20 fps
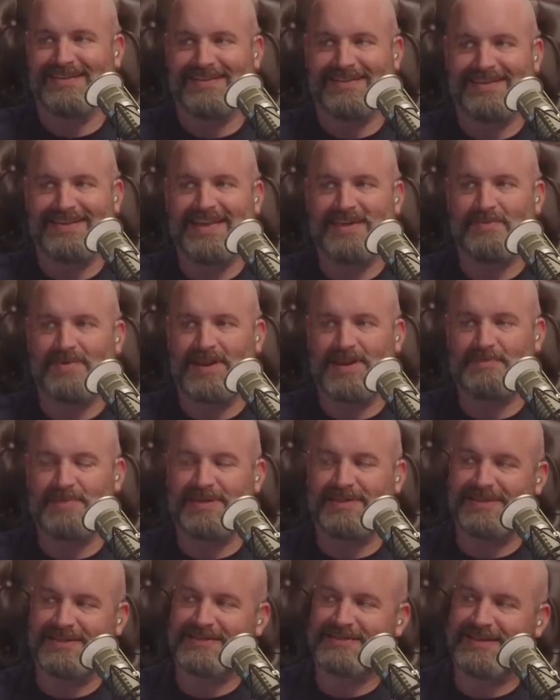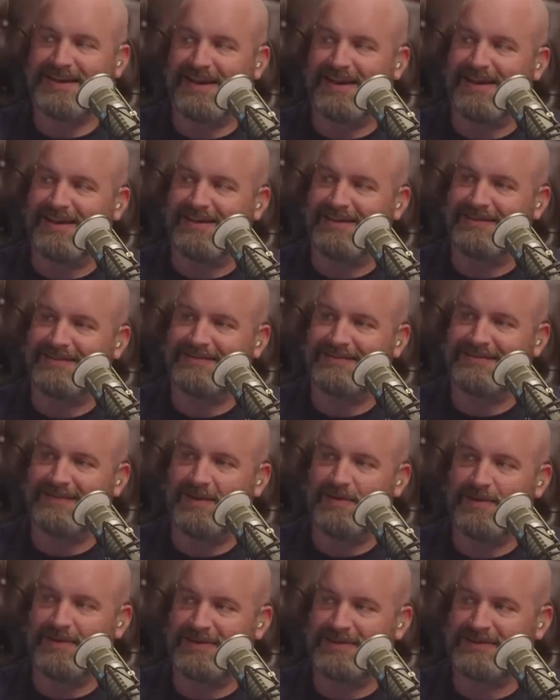yeah, but I mean, this guy, I
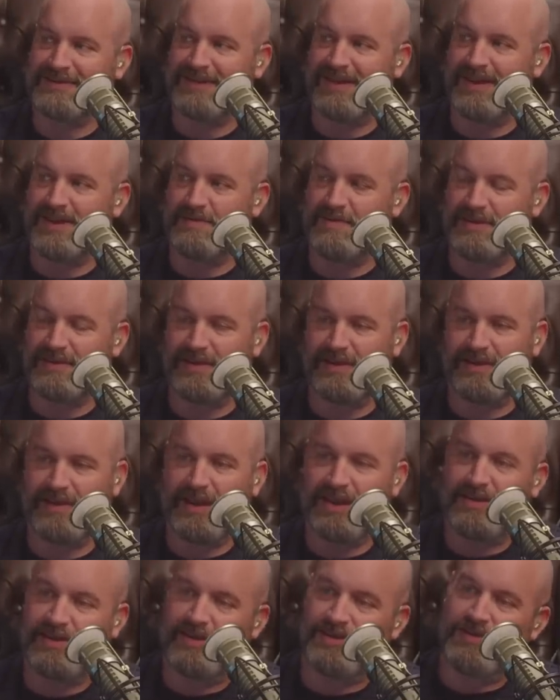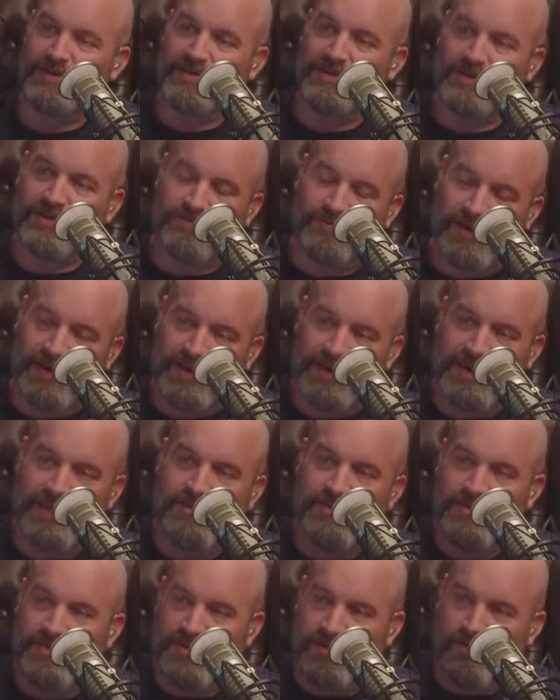want this guy to be like, and then you look right here
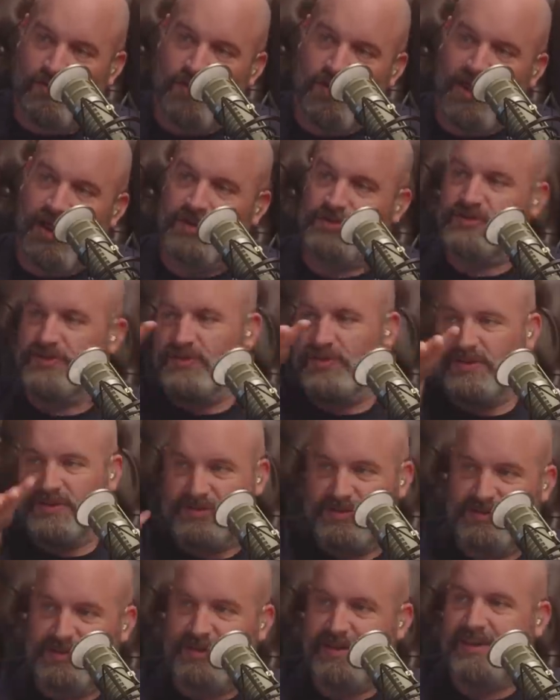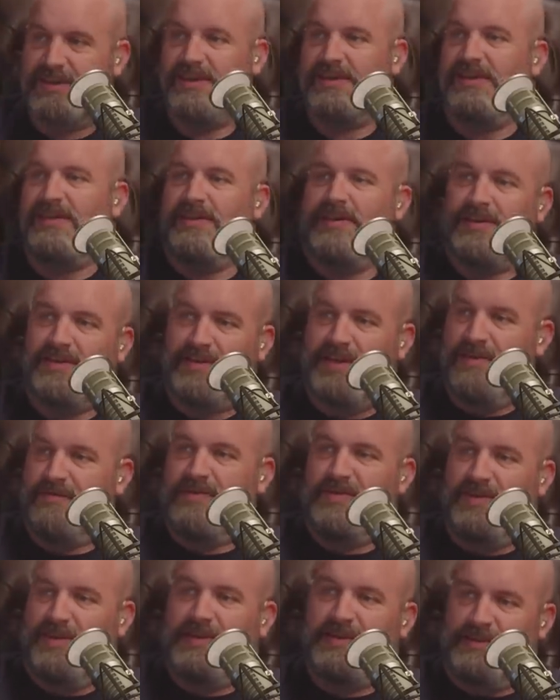in the crotch and you can see
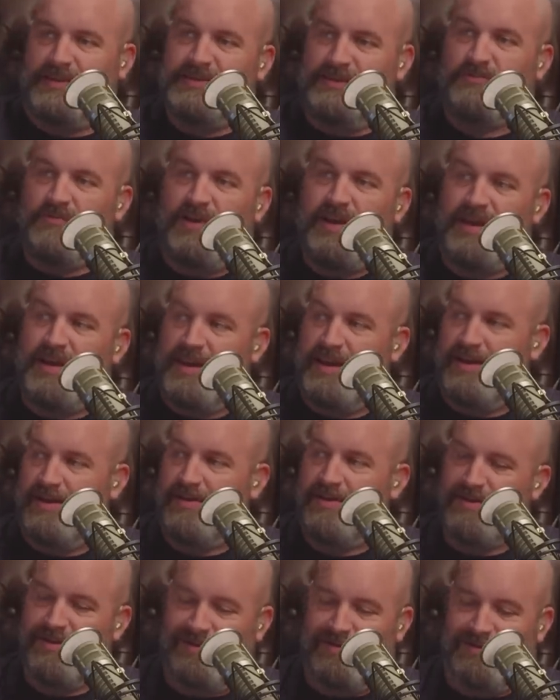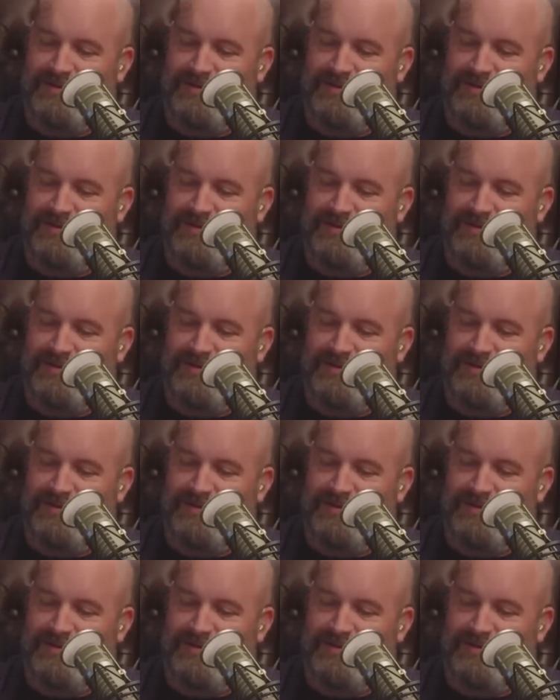everything is right here.